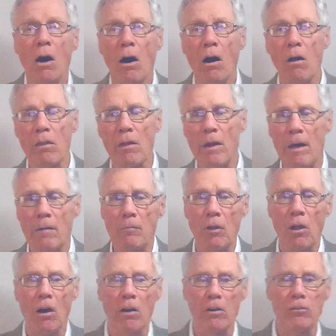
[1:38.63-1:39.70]
All of them have
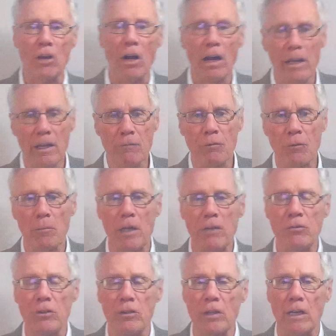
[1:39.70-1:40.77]
large
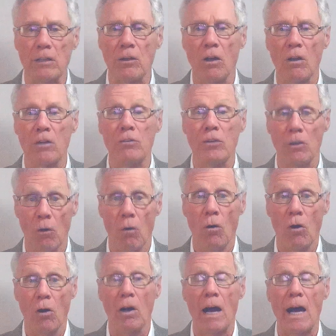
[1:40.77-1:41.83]
information technology
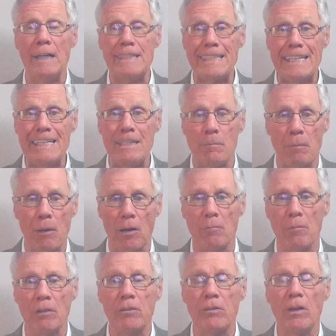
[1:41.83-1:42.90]
or IT
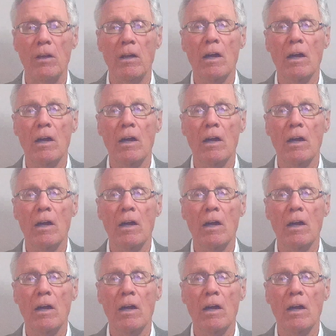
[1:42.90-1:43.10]
departments,